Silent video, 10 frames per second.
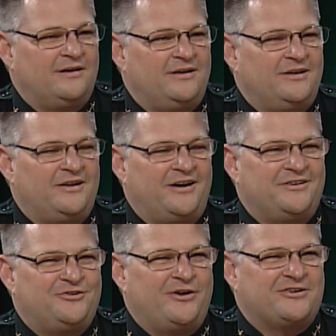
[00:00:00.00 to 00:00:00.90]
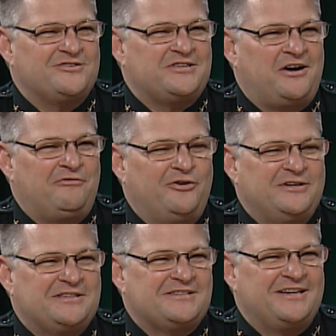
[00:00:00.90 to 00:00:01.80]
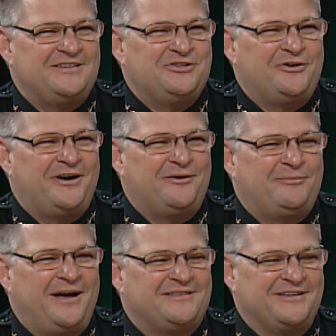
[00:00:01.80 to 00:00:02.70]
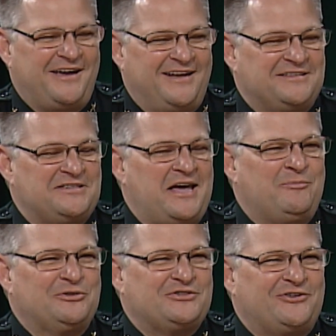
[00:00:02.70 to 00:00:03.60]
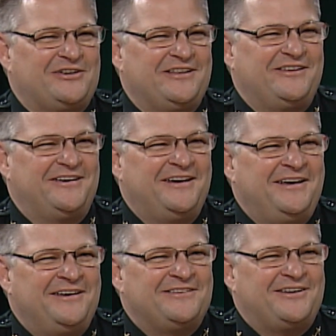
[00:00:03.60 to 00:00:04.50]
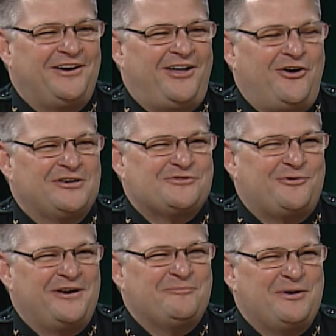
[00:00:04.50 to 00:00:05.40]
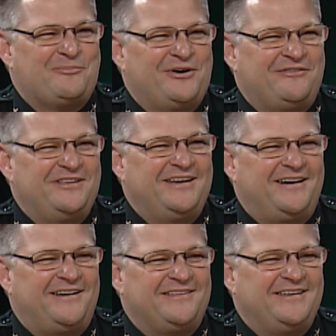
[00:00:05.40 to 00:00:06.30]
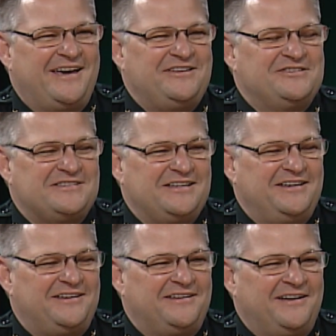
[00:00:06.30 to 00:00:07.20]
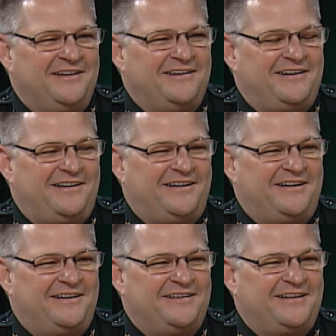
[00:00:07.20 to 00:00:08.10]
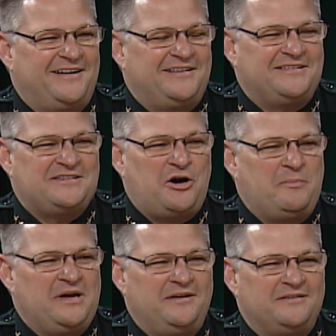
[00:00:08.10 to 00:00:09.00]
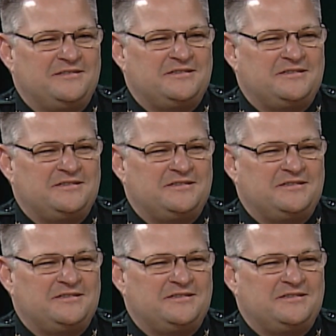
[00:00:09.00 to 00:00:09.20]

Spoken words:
And then Director Salvo, as I said, you at the table, certainly the longest running member of the agency. And tell me